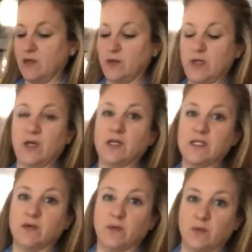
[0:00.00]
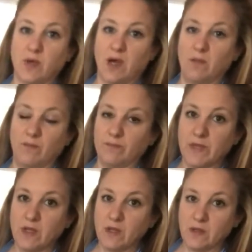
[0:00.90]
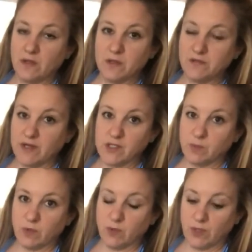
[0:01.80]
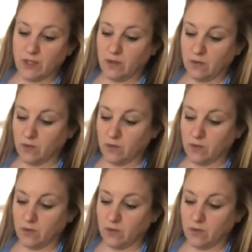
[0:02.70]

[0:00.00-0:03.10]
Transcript: You could also use vegetable oil